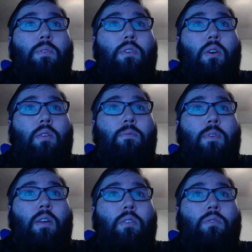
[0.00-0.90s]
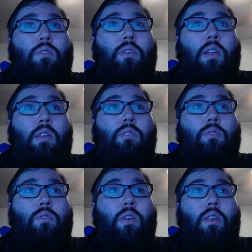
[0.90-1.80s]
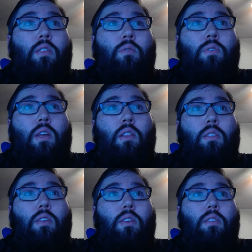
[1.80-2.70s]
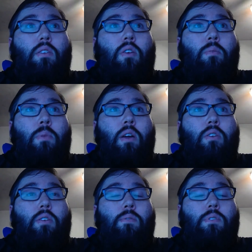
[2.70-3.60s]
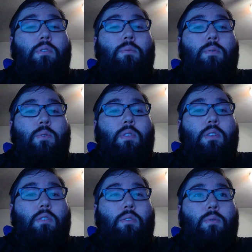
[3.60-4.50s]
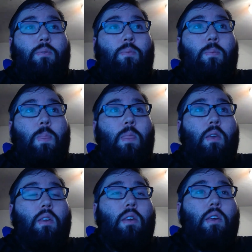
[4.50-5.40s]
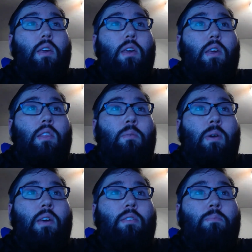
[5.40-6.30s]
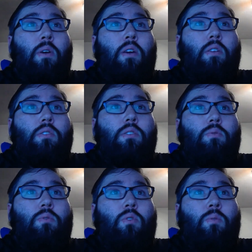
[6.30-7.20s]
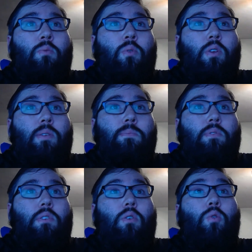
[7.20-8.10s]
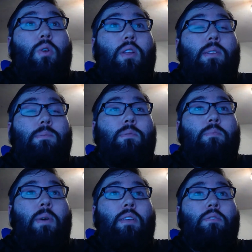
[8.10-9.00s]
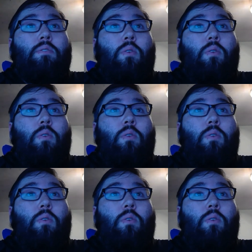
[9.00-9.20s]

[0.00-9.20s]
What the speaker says: is called a phylogenetic tree, though technically there are minor differences between the two. In the past, biologists would group organisms based